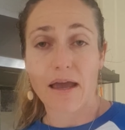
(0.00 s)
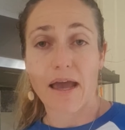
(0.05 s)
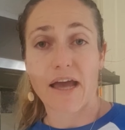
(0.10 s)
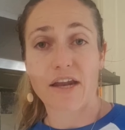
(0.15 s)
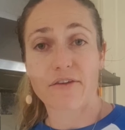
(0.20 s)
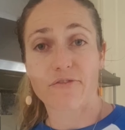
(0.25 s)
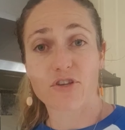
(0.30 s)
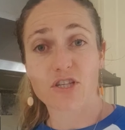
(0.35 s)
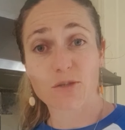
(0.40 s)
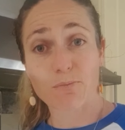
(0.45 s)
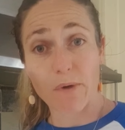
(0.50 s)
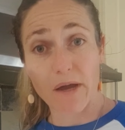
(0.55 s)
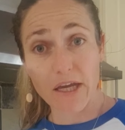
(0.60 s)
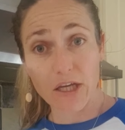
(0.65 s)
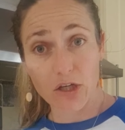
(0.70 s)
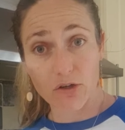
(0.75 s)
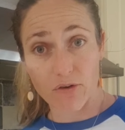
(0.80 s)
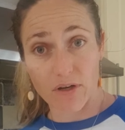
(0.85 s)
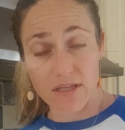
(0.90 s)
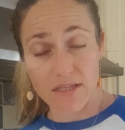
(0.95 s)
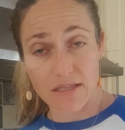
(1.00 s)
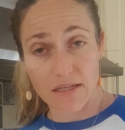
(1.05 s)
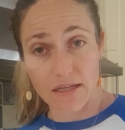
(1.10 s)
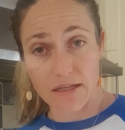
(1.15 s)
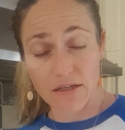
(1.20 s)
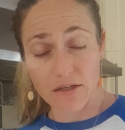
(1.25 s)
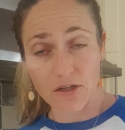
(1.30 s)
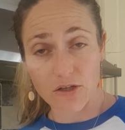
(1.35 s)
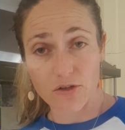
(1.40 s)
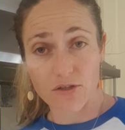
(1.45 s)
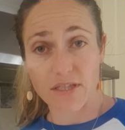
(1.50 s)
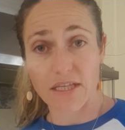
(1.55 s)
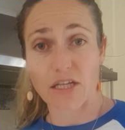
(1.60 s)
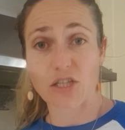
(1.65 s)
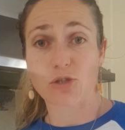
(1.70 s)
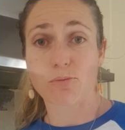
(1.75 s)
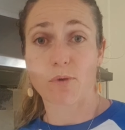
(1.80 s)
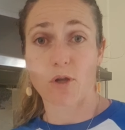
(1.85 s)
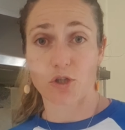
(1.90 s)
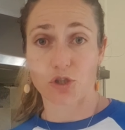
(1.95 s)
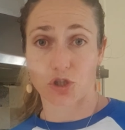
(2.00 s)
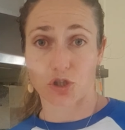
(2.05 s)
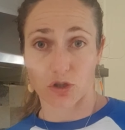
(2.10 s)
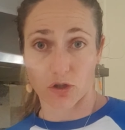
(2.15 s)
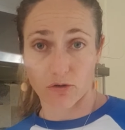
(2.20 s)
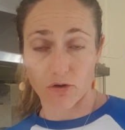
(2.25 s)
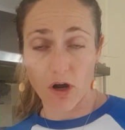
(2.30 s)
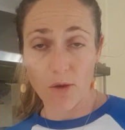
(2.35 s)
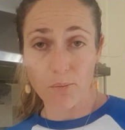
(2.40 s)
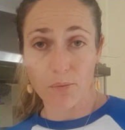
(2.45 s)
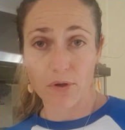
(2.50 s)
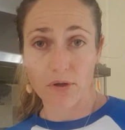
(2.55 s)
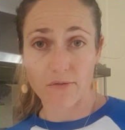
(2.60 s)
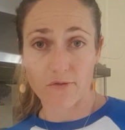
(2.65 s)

And if you spike your insulin, you send your blood sugar up.